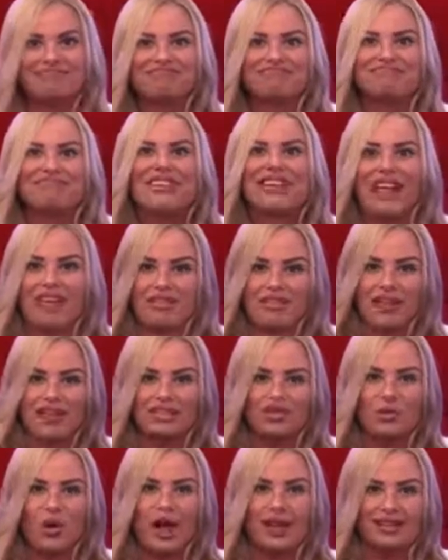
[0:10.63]
And that's
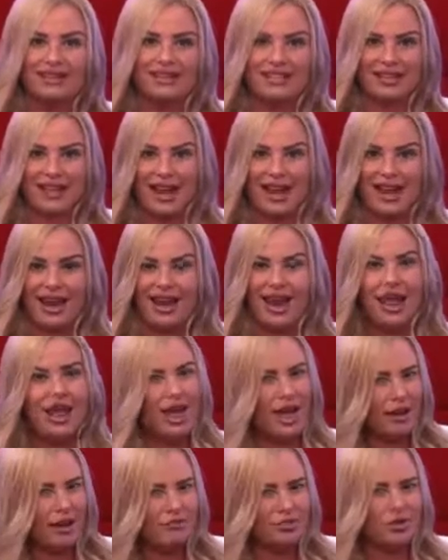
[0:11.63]
why today
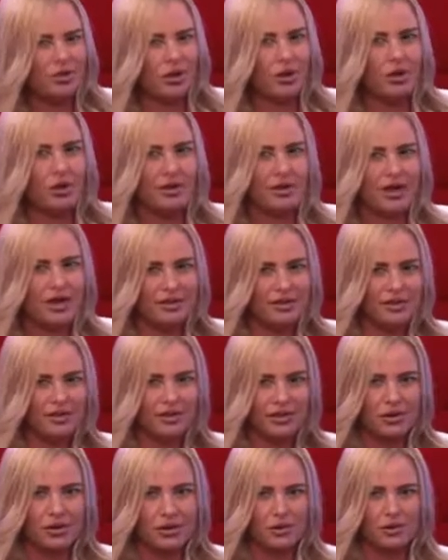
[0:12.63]
I'm joined in the
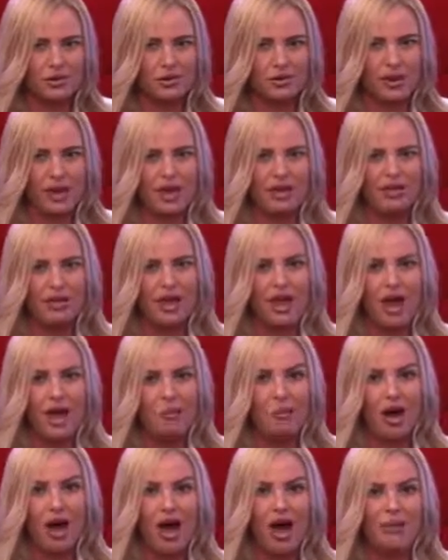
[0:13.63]
studios with
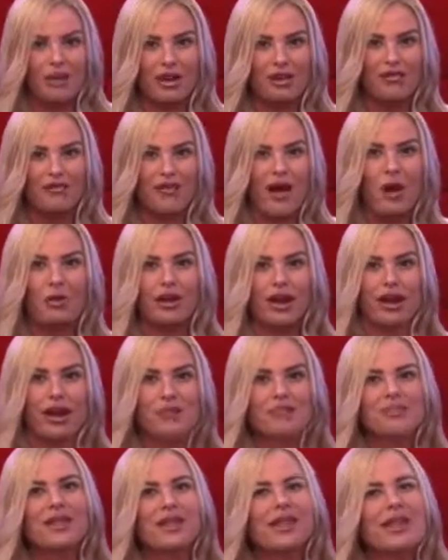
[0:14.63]
Moe Fouda.
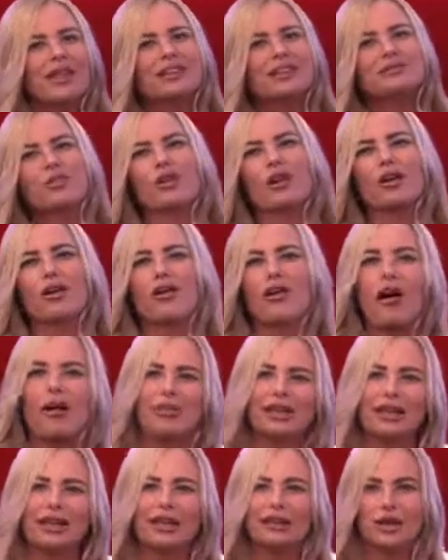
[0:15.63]
He's more
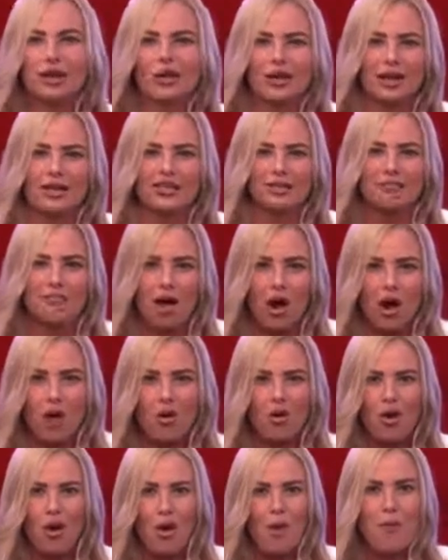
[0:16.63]
commonly known as Mo
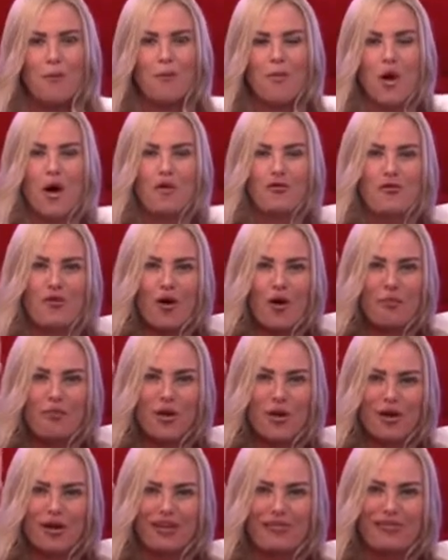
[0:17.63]
for
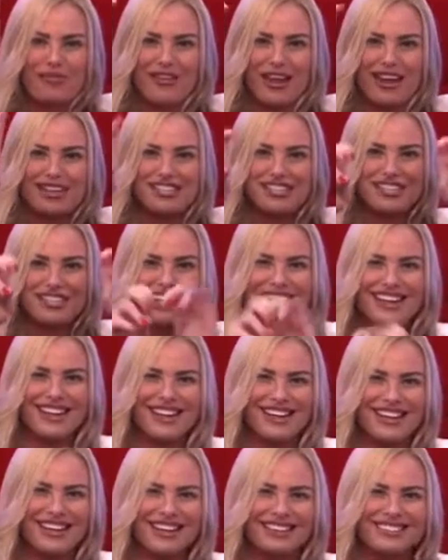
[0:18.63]
motivation.